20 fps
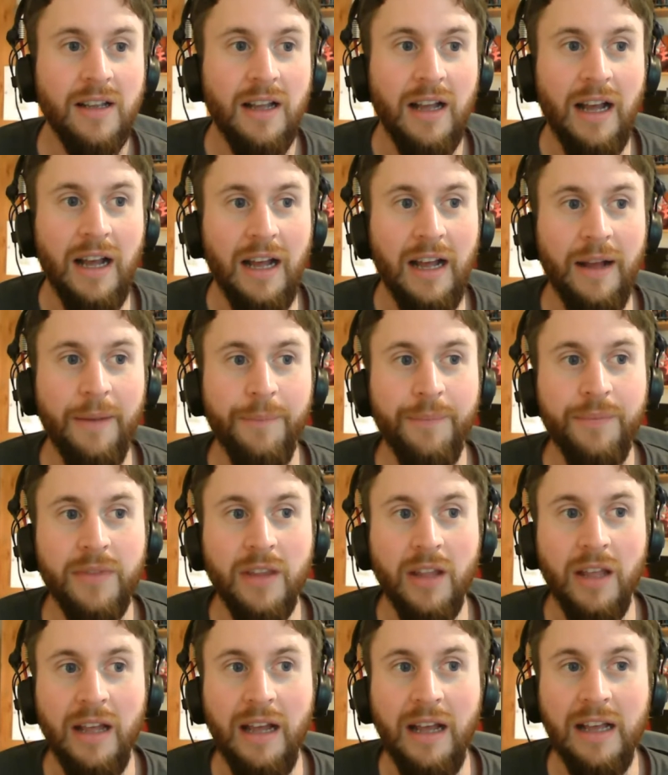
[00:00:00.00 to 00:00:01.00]

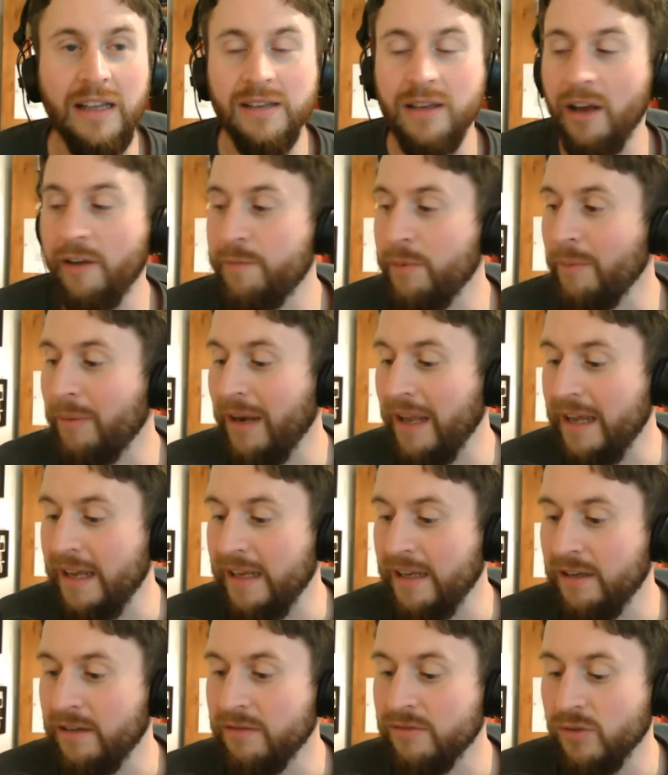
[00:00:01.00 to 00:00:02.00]
I've been
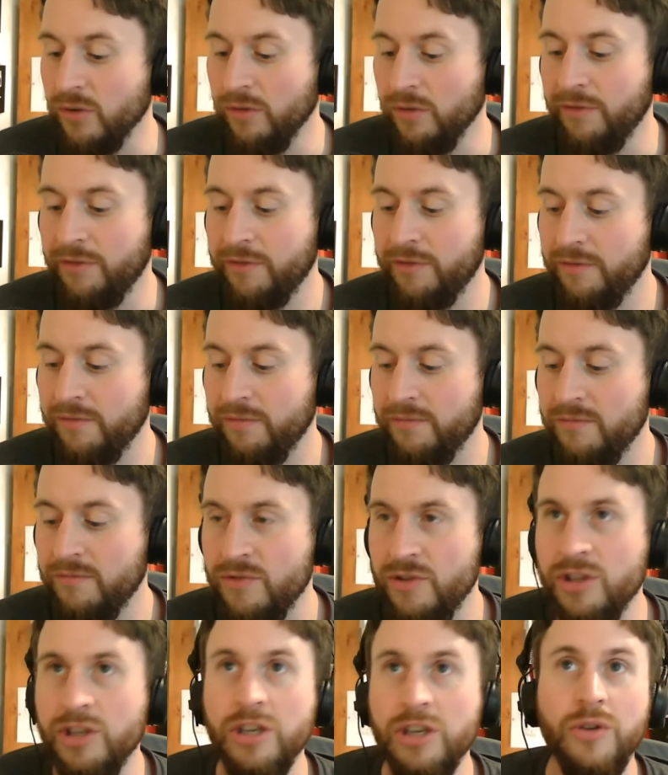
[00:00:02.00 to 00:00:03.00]
playing sort of
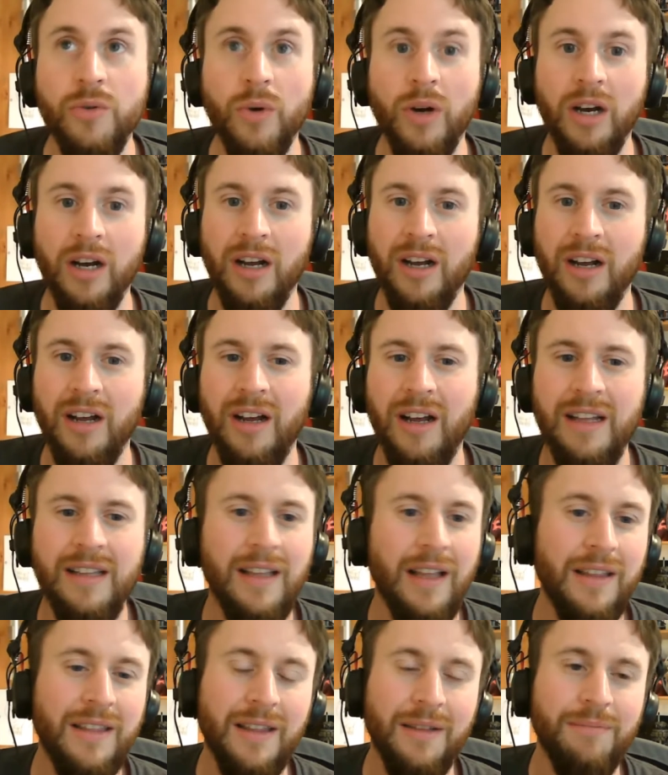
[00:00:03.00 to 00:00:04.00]
newer.
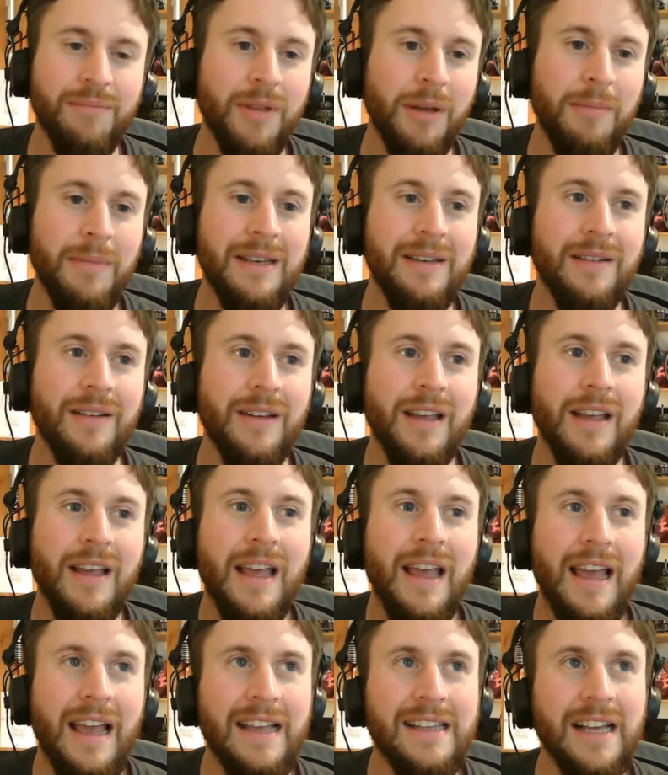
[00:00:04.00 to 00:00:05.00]
I mean,
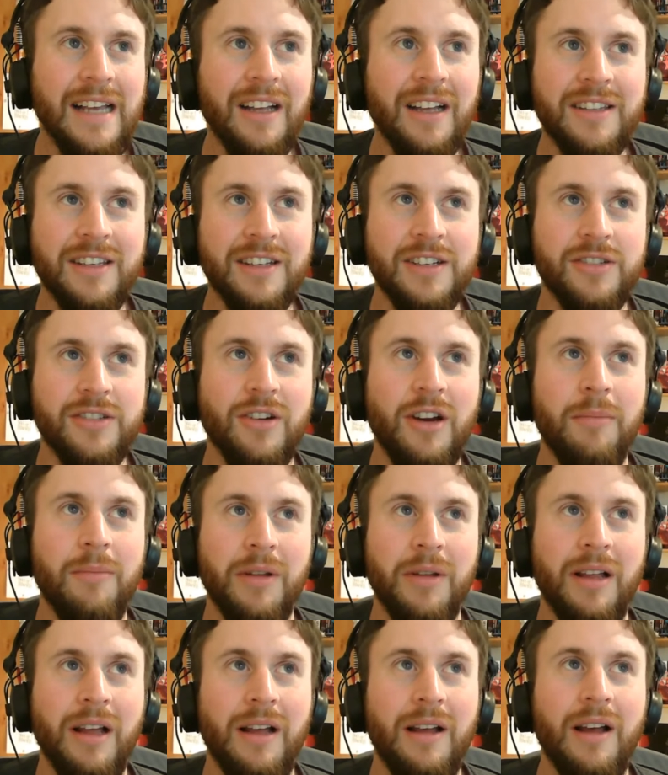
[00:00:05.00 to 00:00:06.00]
it's hard to describe,
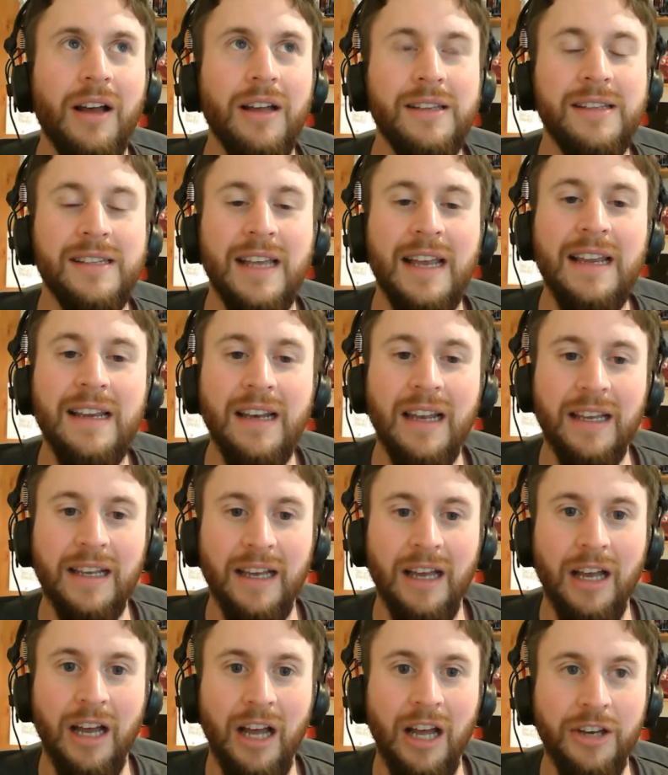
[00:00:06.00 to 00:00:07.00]
but I say like
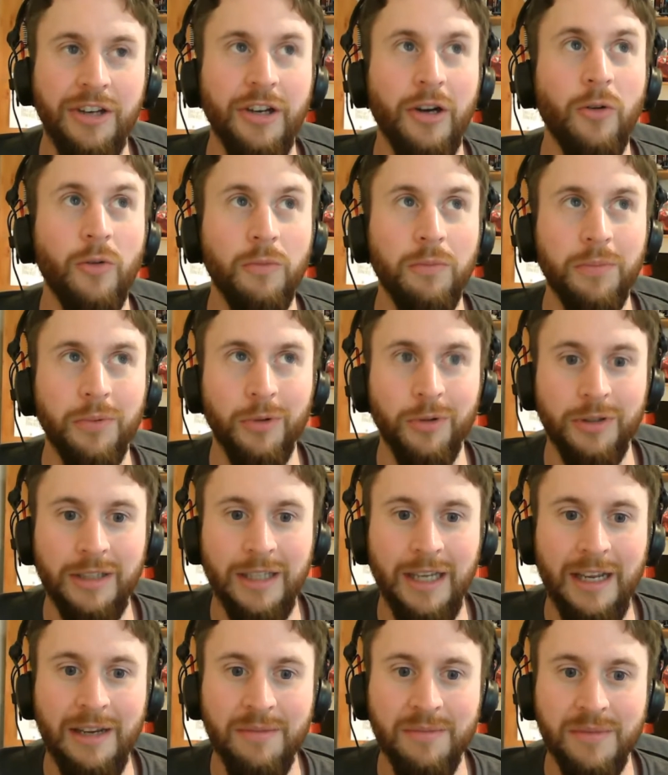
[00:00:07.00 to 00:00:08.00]
adult board
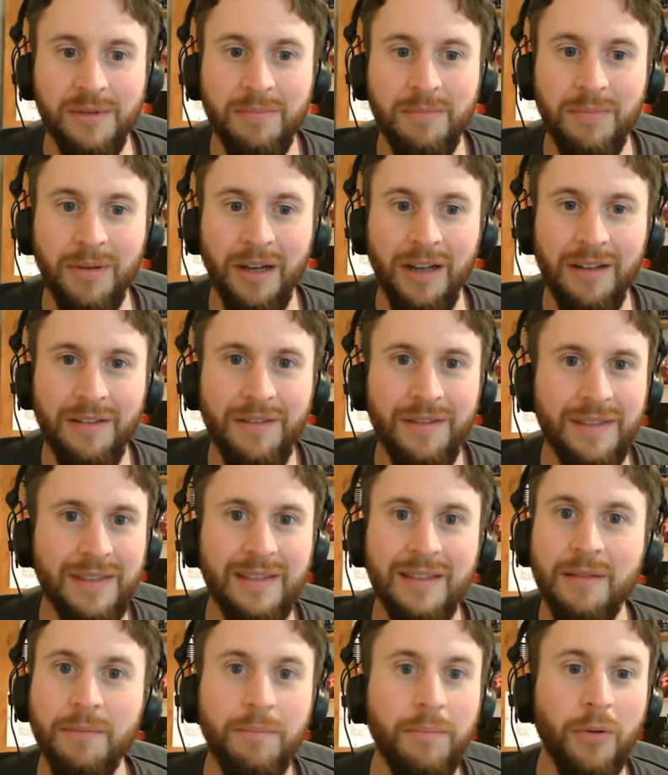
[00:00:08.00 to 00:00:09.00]
games, but
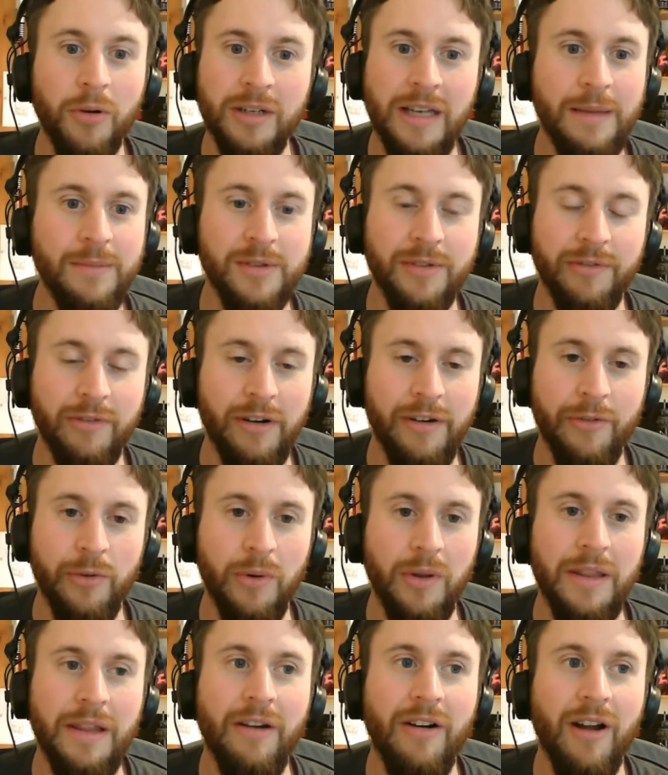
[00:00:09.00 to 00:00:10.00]
board games are for
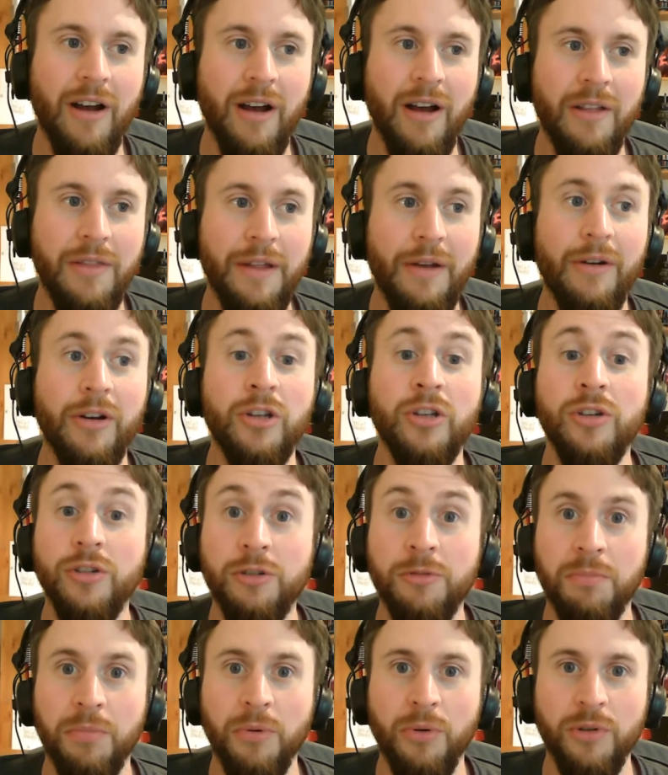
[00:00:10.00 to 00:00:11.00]
everyone. There are
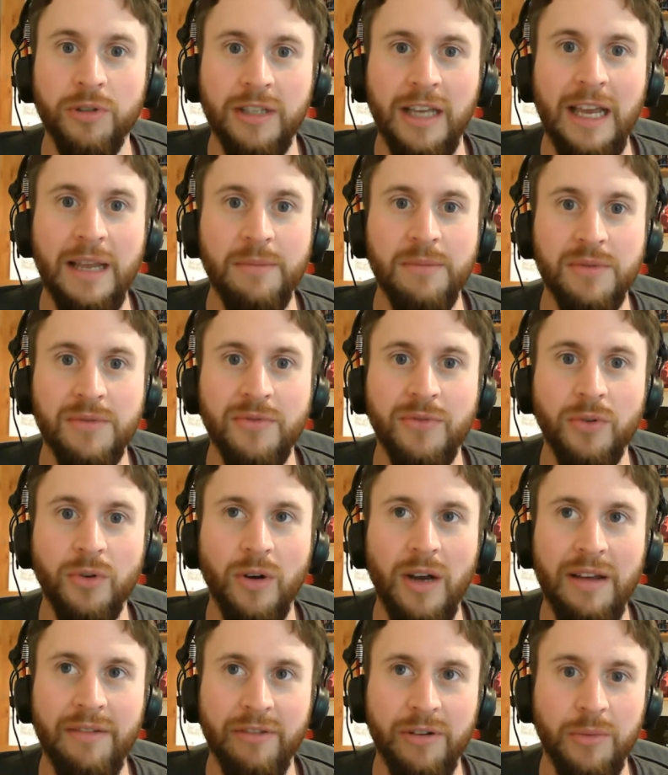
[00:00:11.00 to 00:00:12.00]
good board games
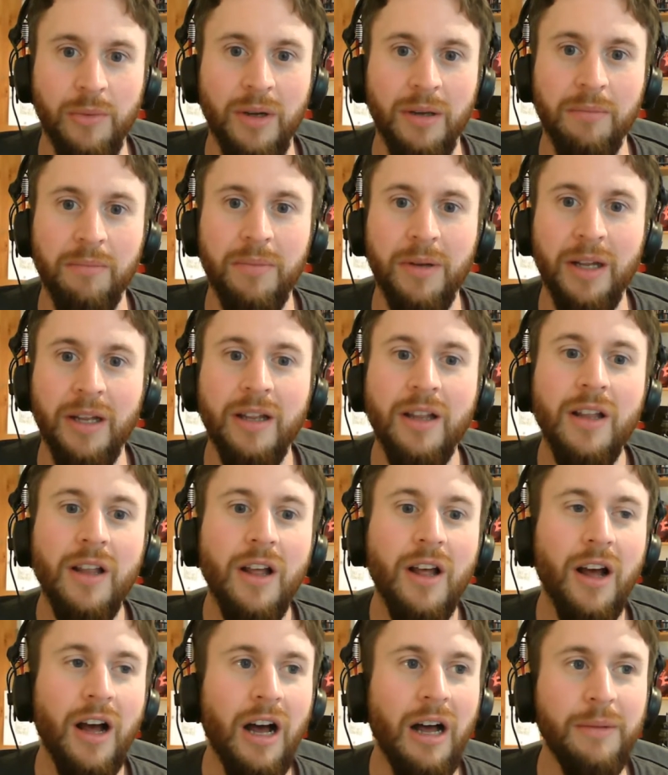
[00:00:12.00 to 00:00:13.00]
for everyone, but
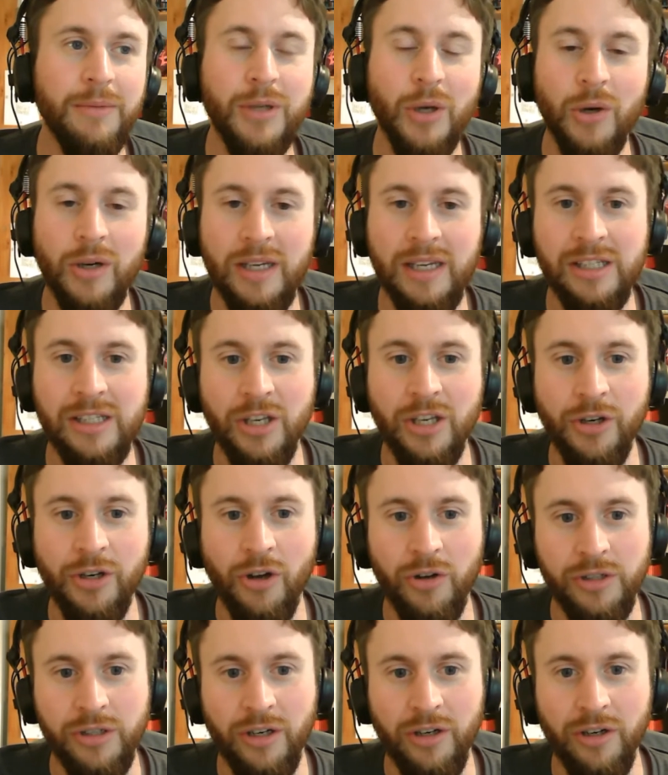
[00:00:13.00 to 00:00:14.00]
I'm talking you're
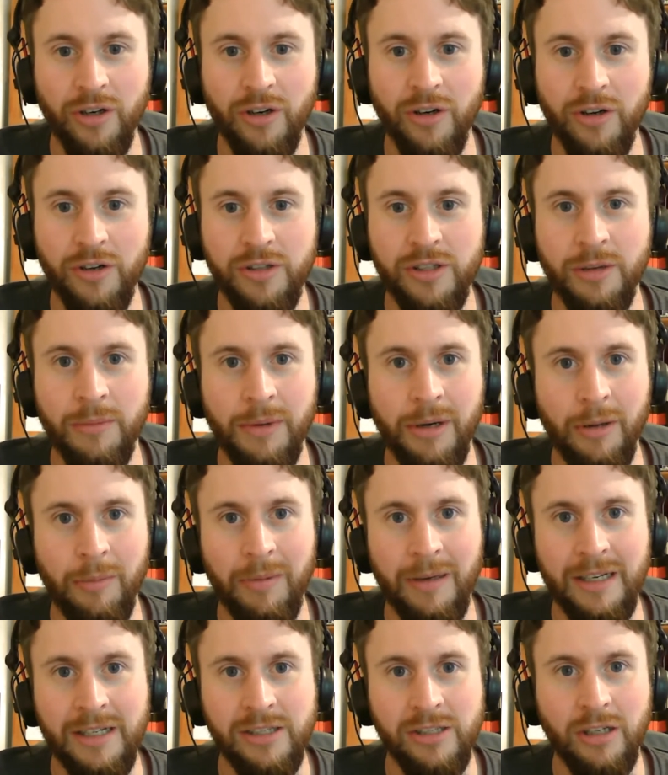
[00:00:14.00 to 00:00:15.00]
not your
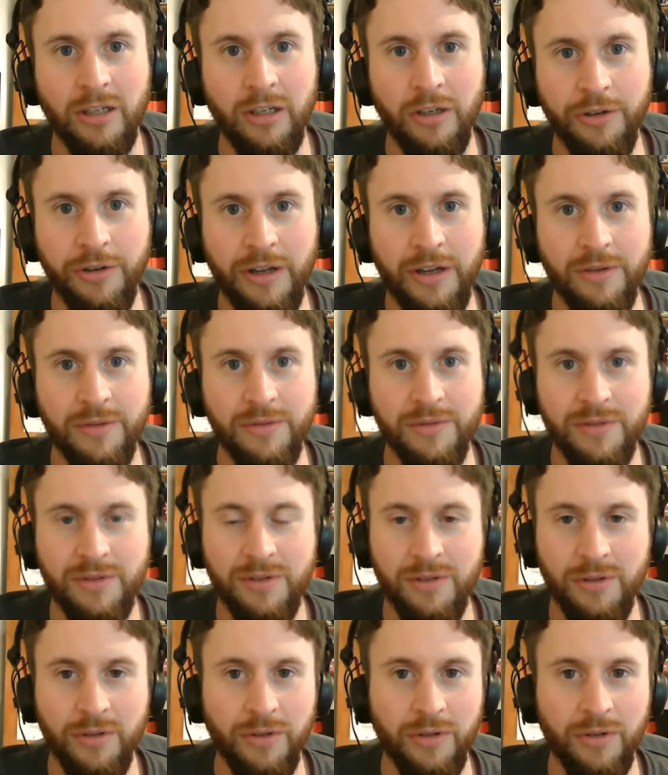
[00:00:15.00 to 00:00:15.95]
Monopolies, your Cluedos,